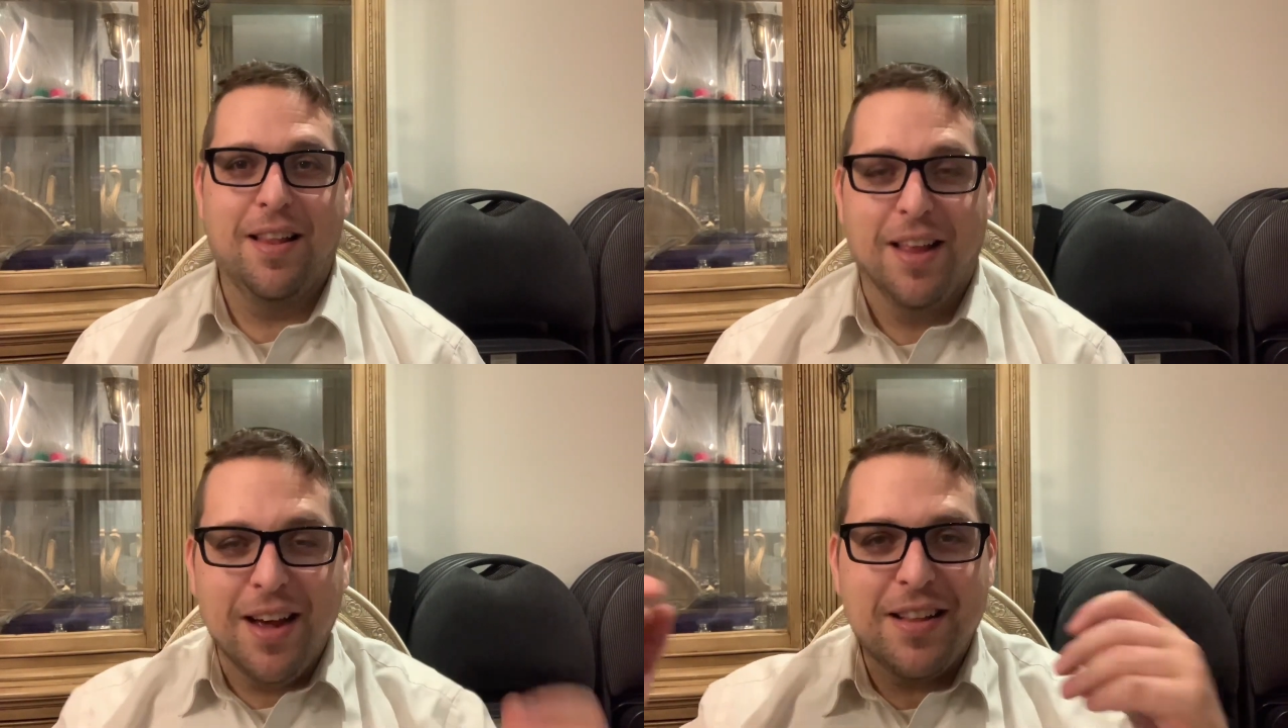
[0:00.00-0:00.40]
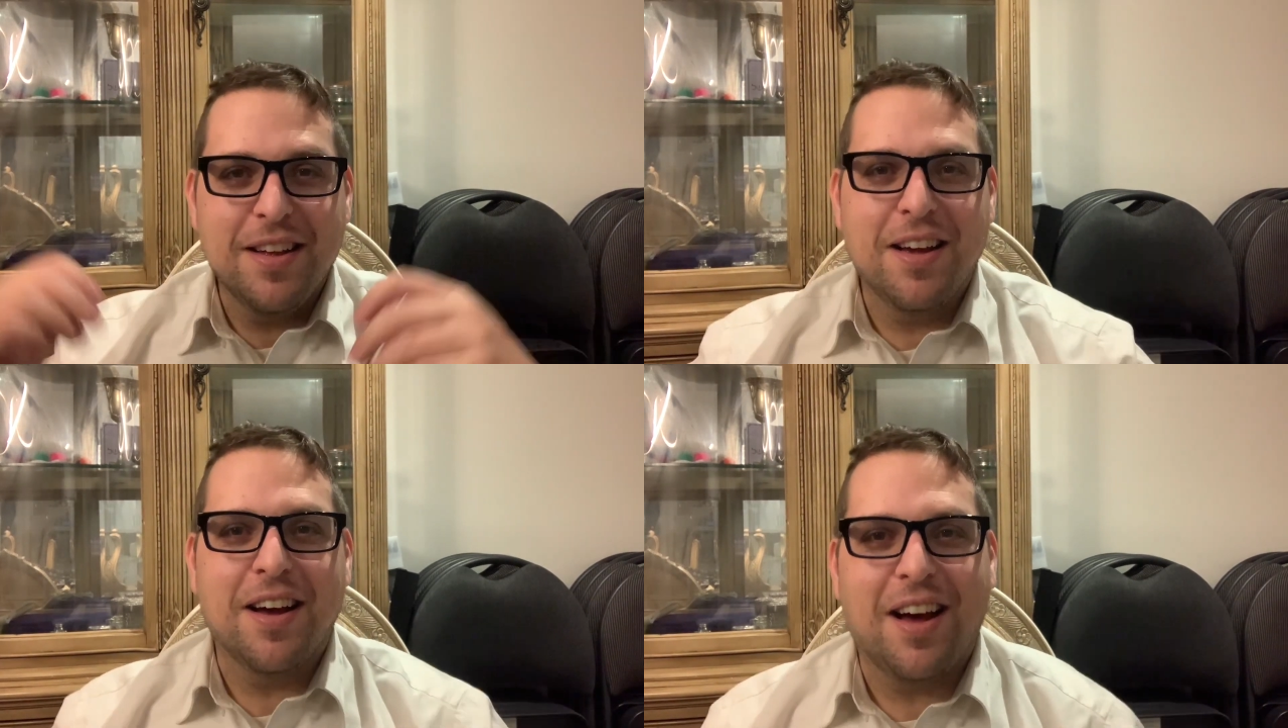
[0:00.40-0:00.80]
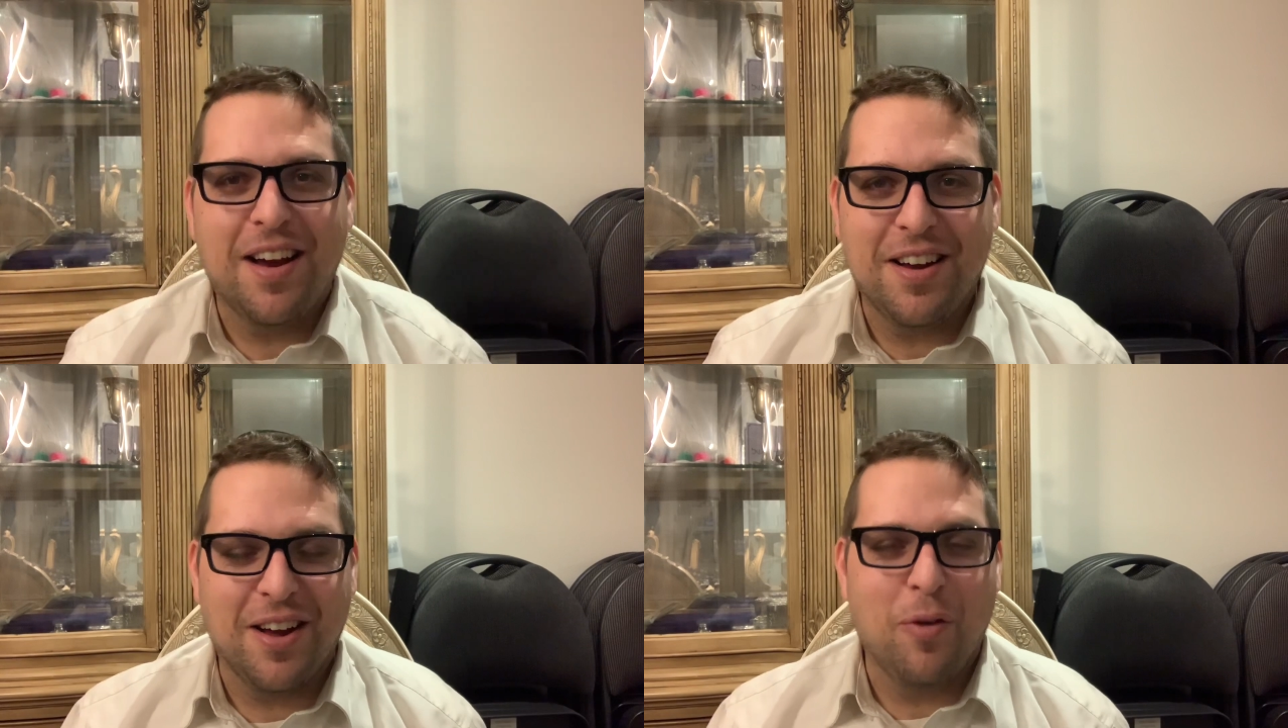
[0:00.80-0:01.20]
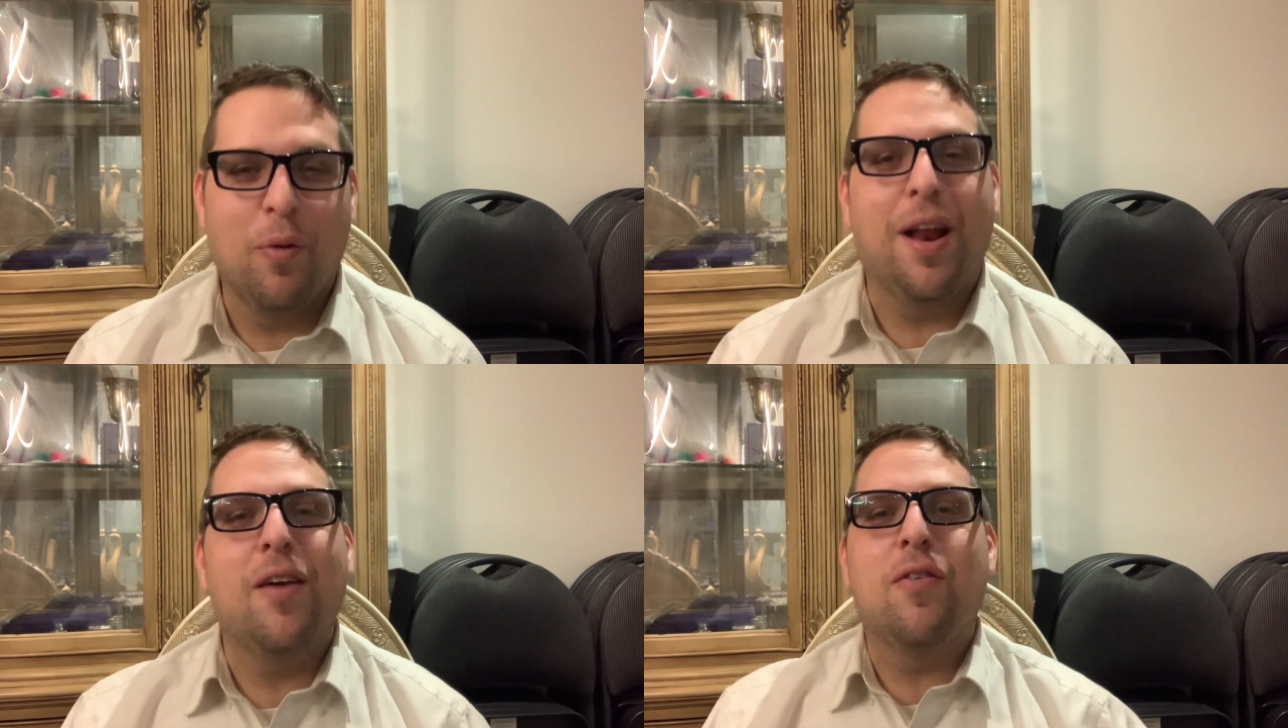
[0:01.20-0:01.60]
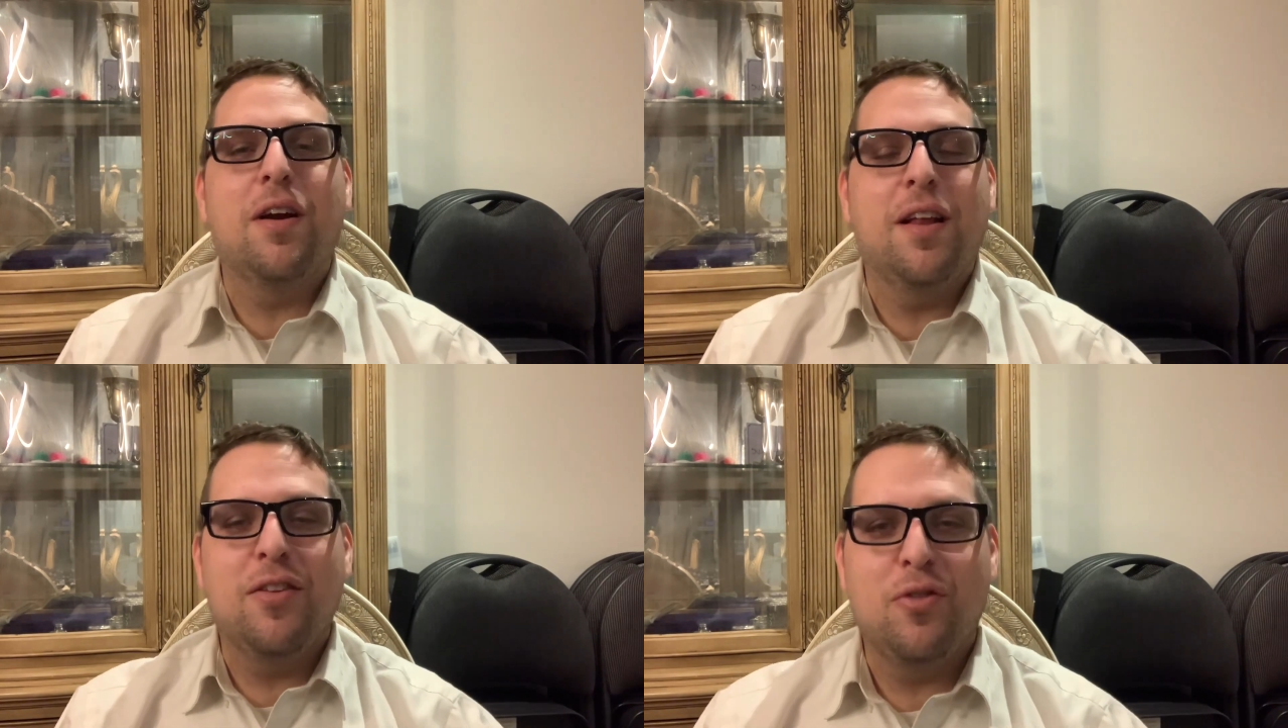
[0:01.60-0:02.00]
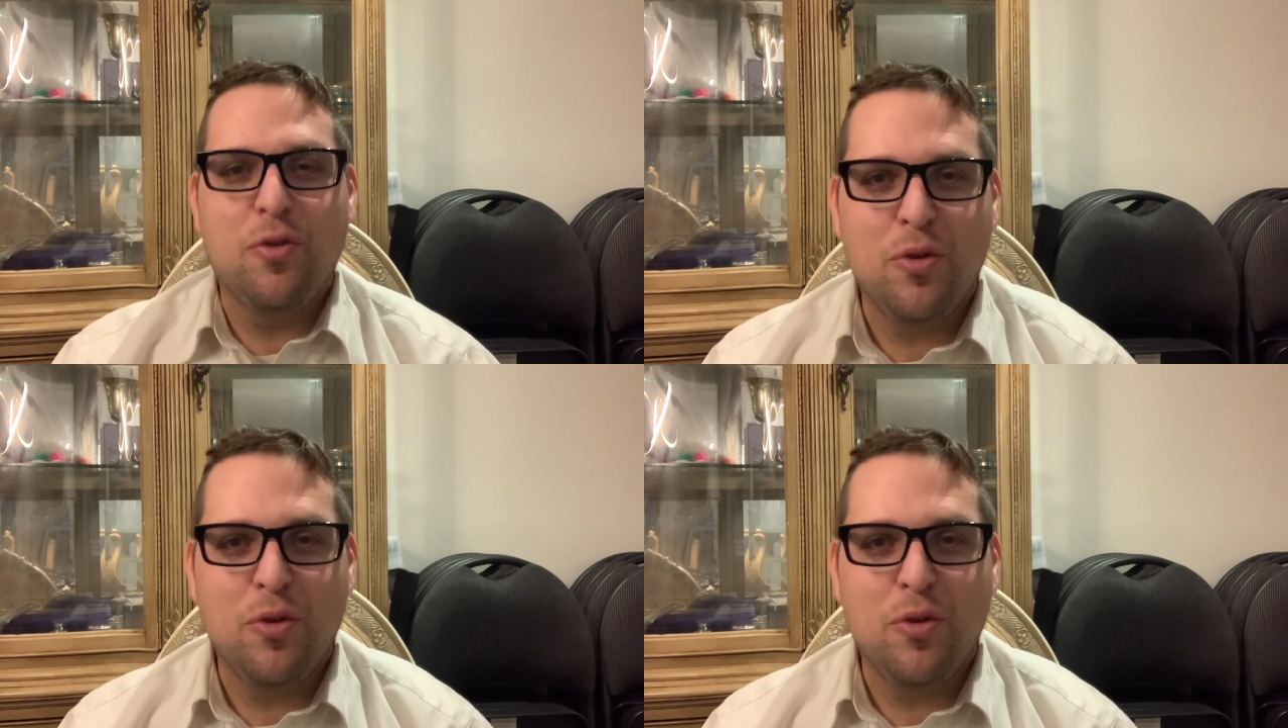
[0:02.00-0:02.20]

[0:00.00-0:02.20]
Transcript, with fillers: Lichti Chanukah, whatever it is you